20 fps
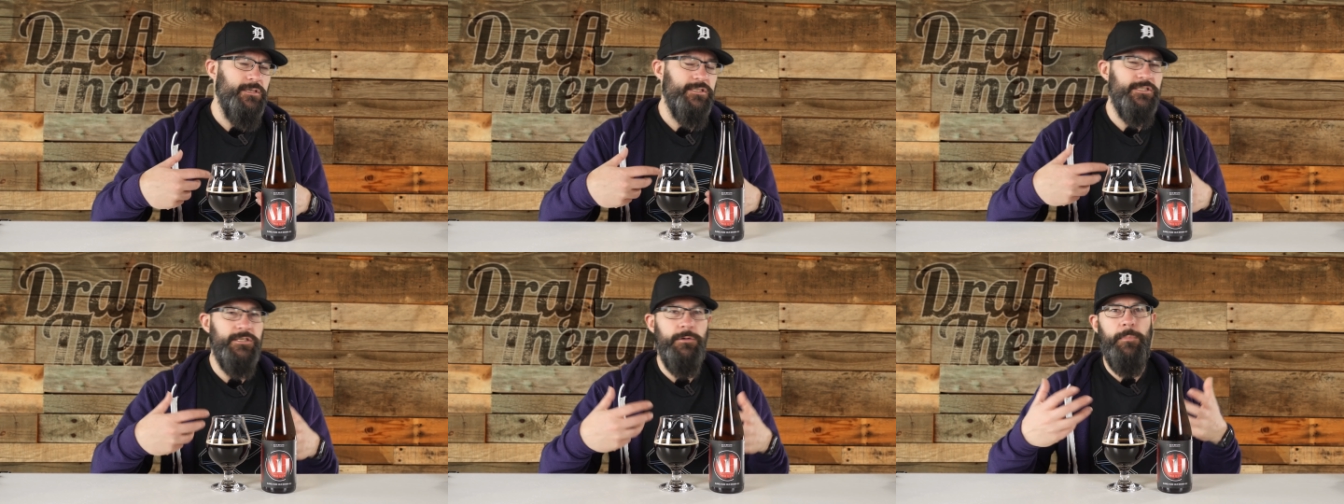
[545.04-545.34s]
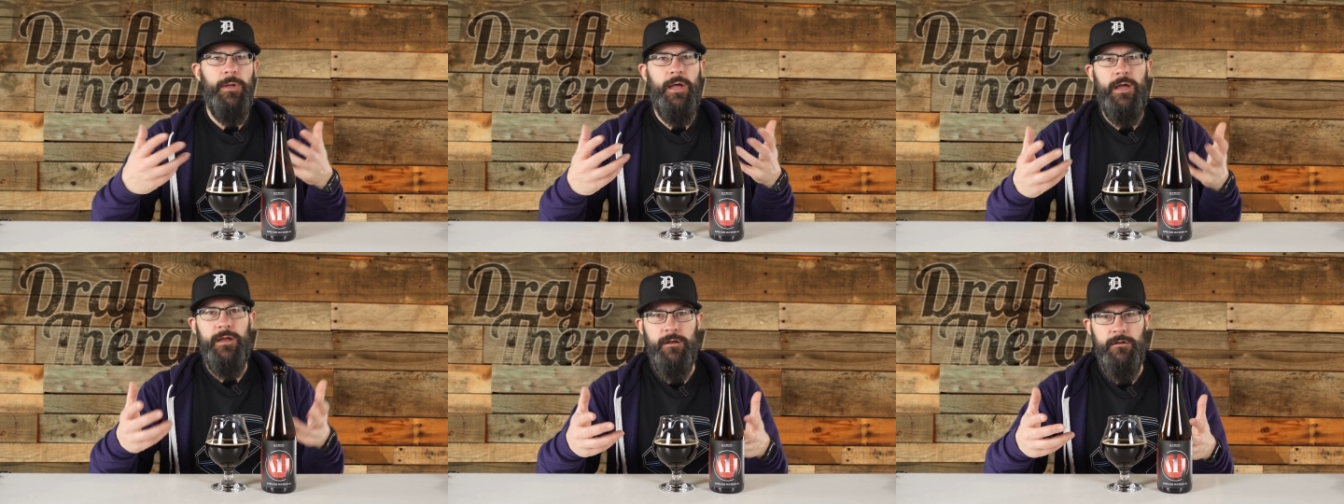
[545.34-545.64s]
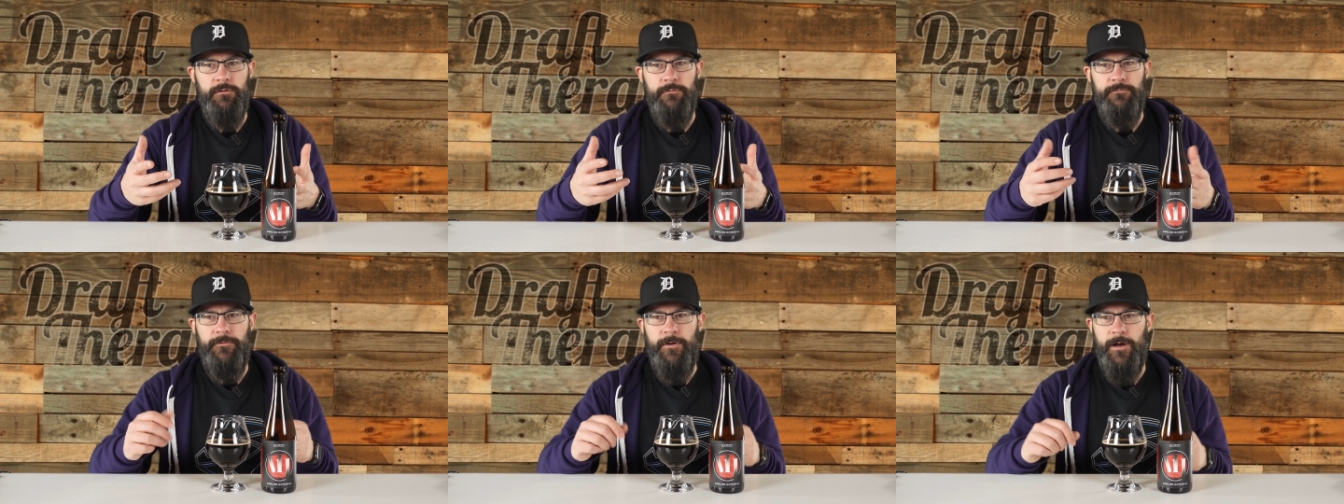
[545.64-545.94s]
some kind
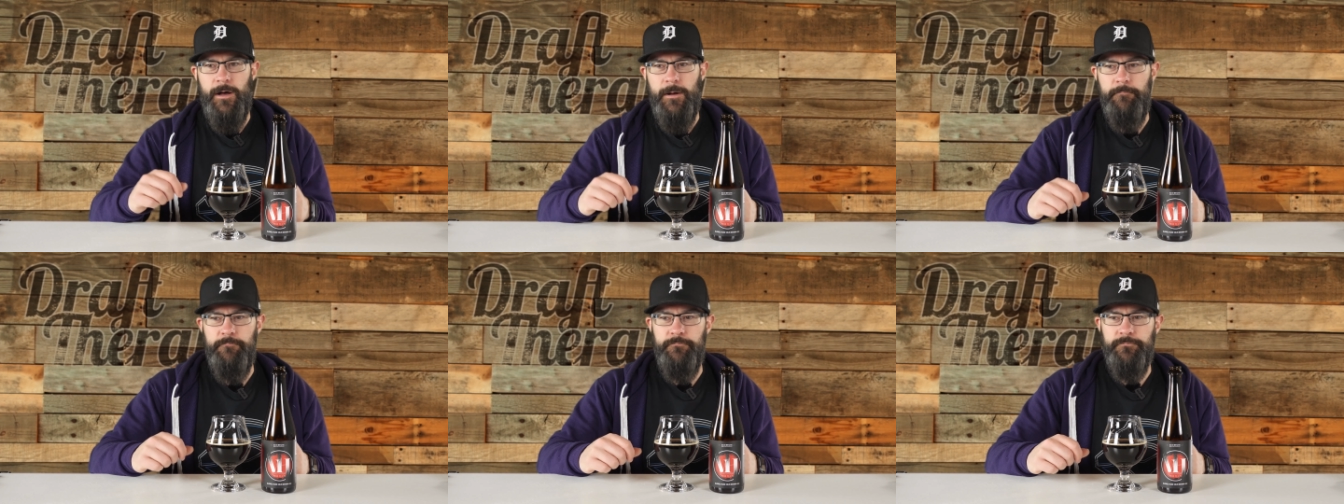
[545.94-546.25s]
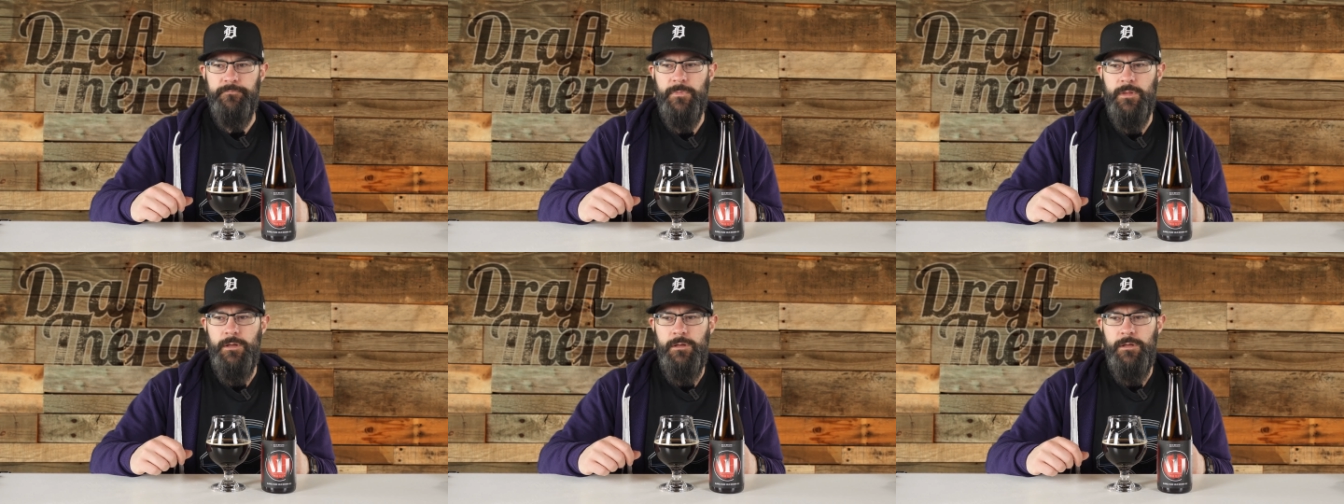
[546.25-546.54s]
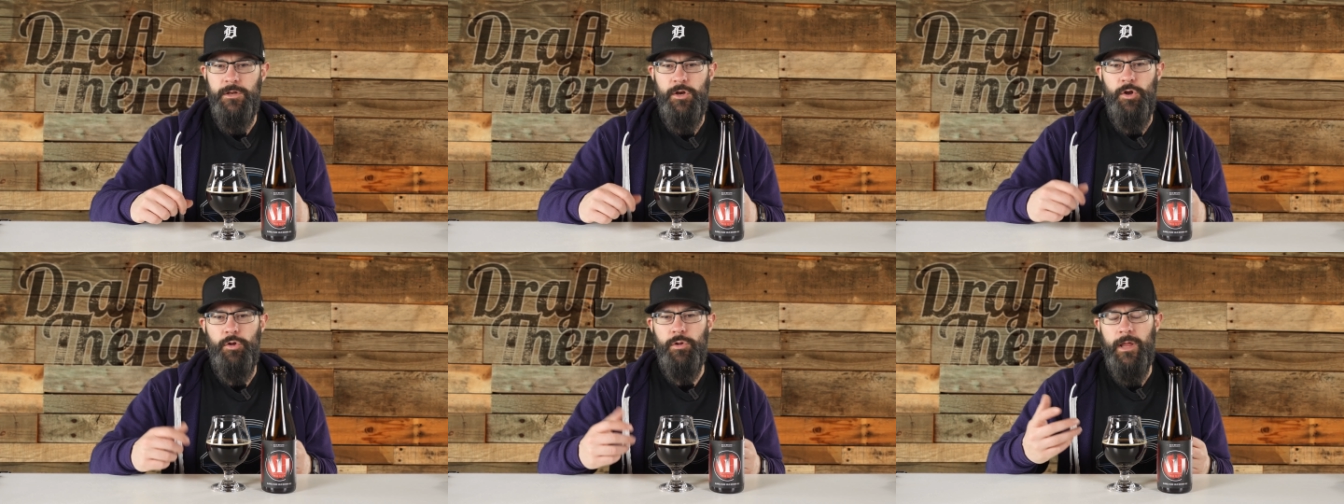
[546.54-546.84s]
of, um,
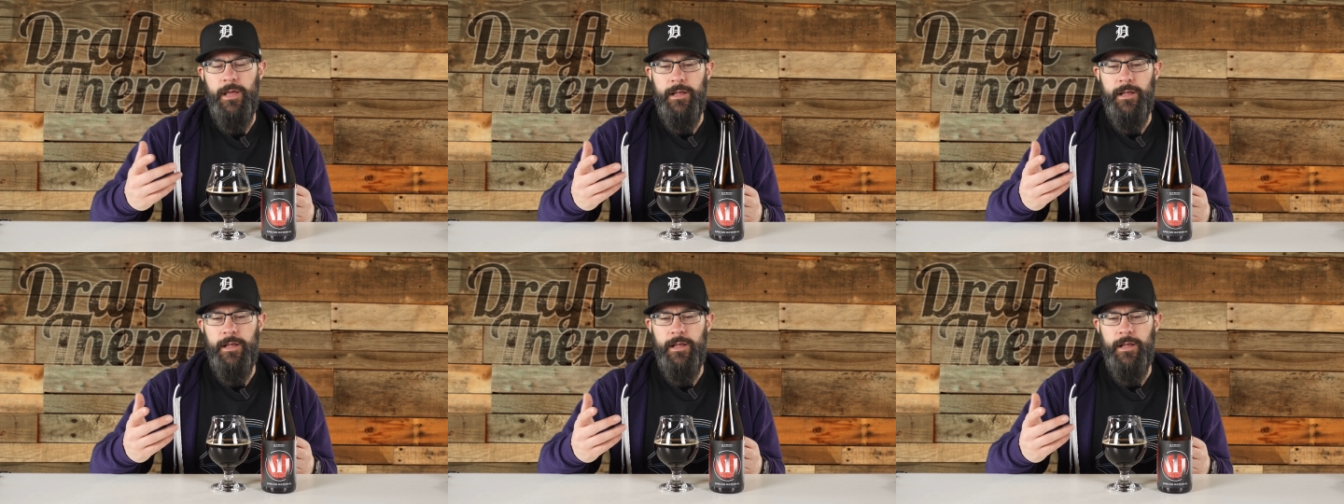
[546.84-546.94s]
you know,